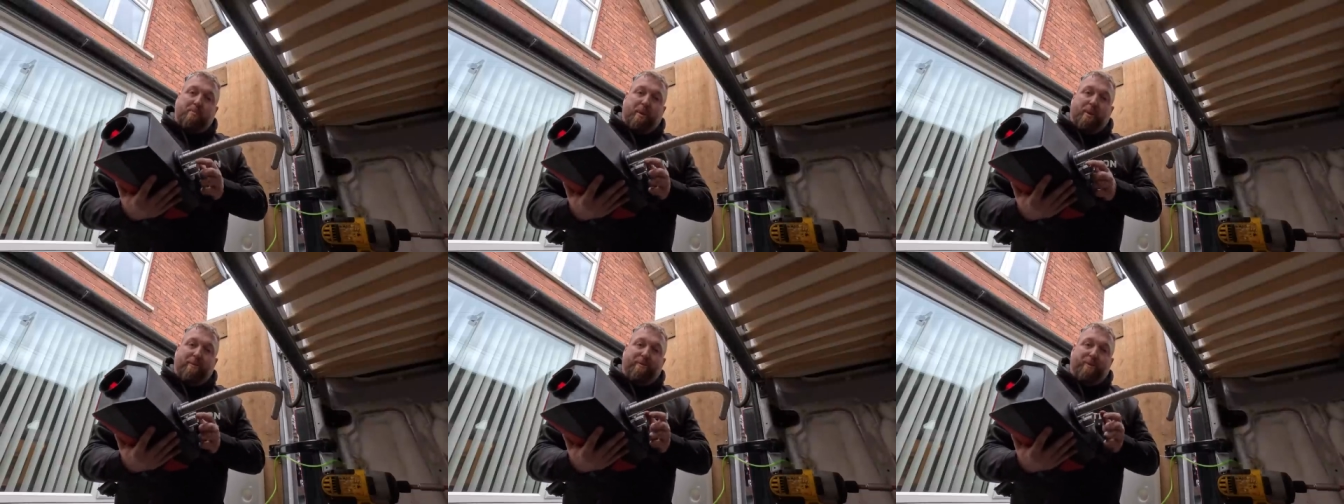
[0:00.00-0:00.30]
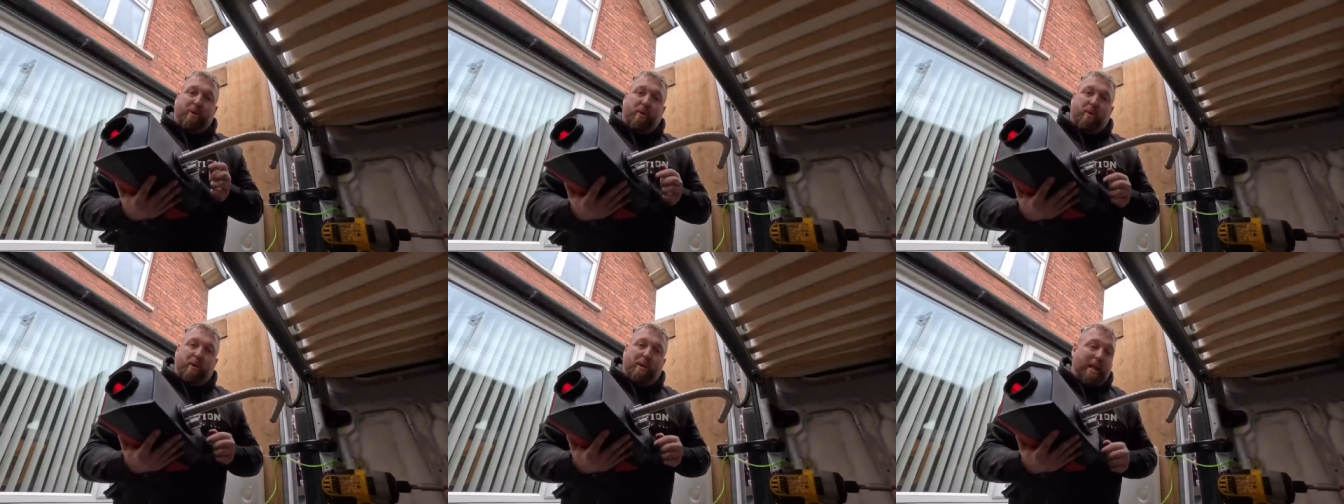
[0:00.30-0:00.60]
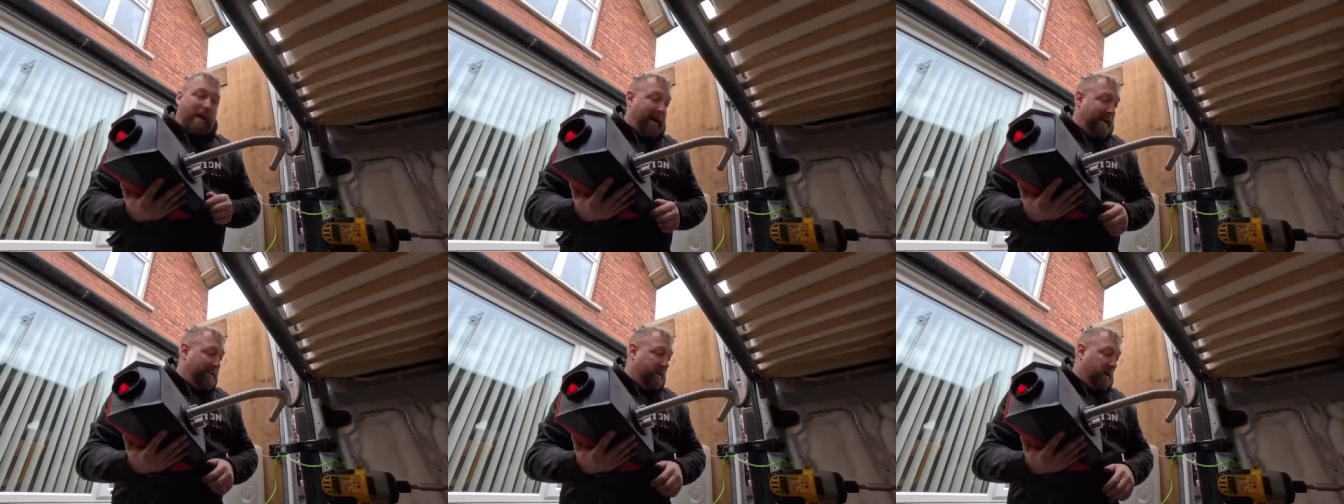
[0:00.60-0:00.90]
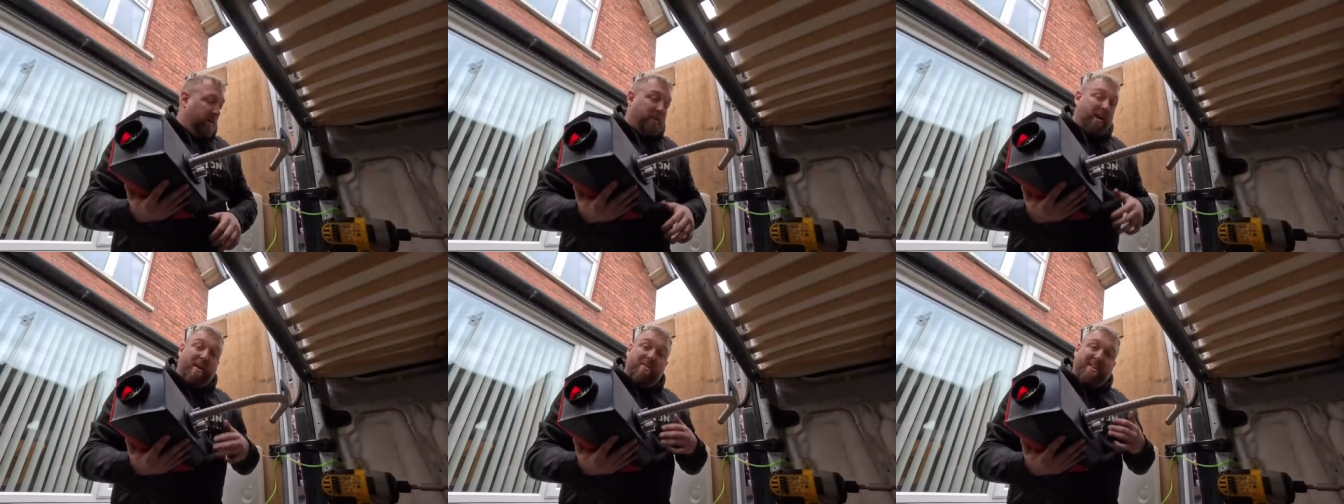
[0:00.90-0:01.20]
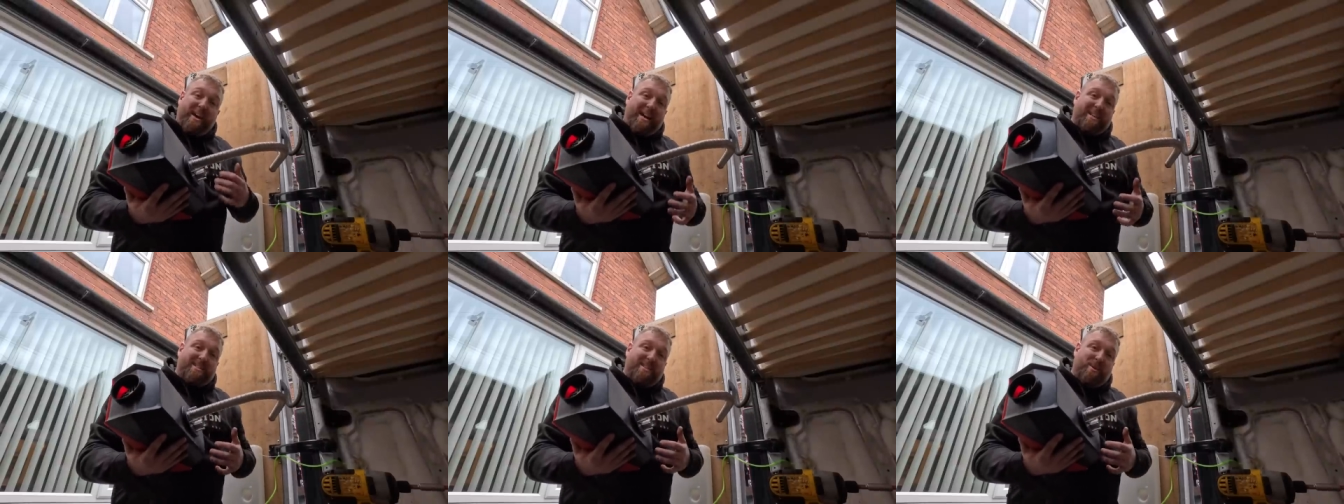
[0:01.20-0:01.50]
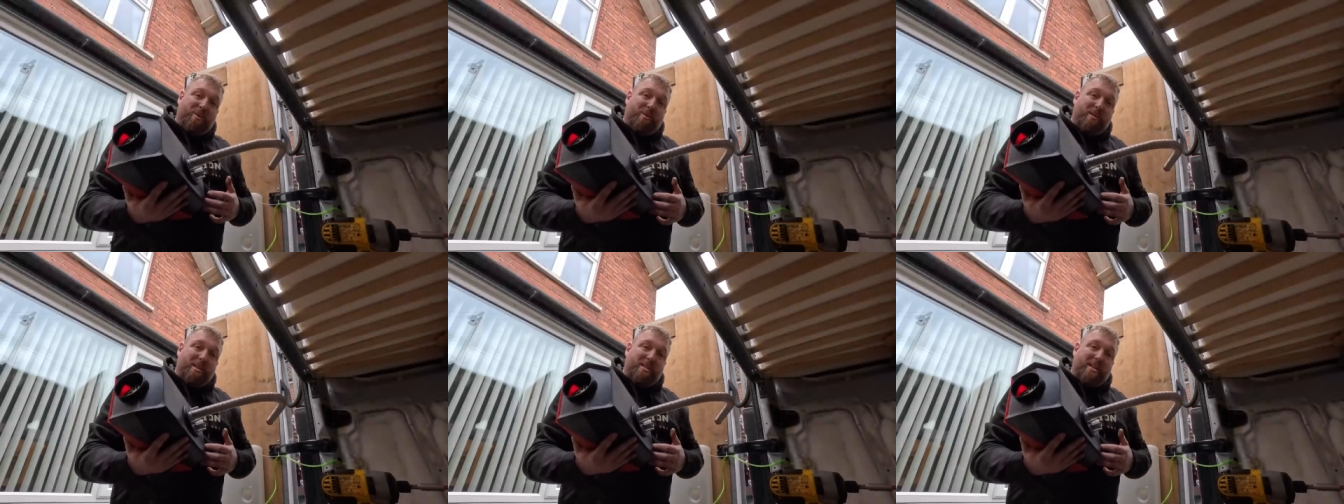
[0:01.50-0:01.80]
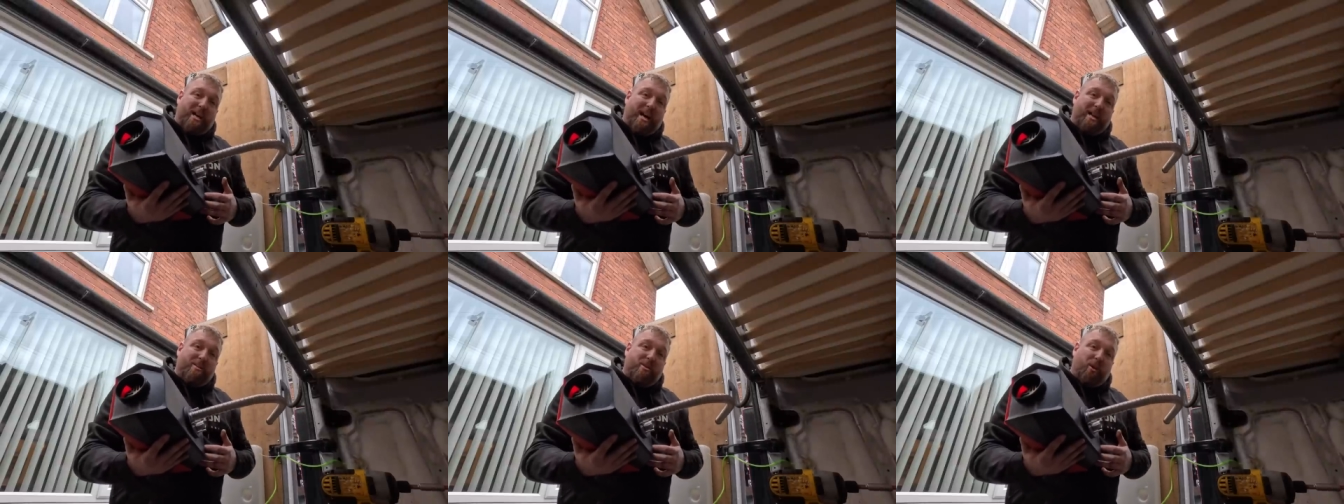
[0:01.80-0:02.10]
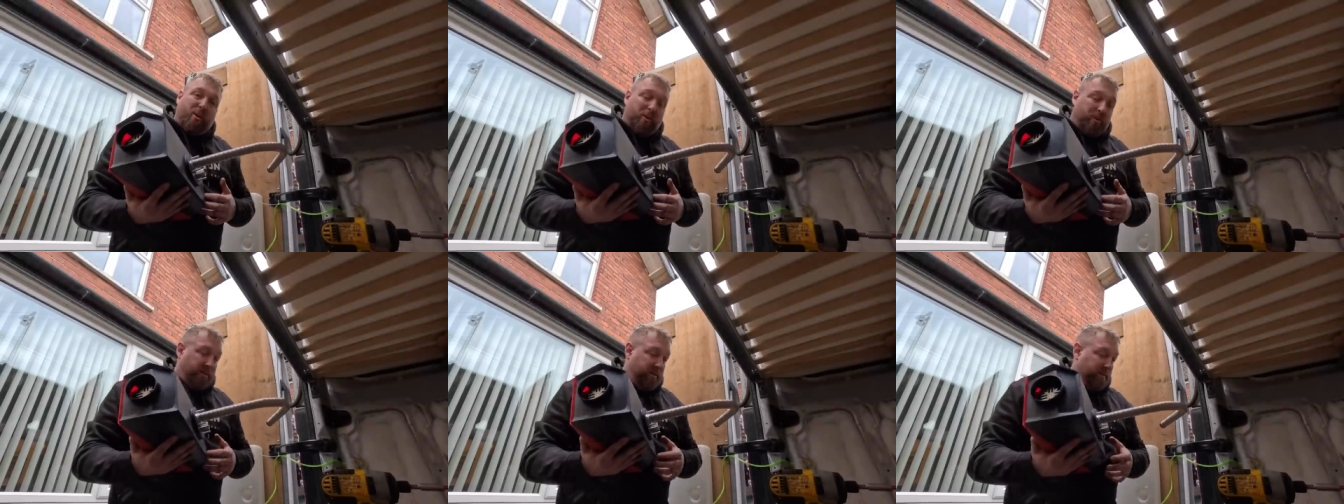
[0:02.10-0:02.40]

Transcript: put the fuel line on, and that's the underside done.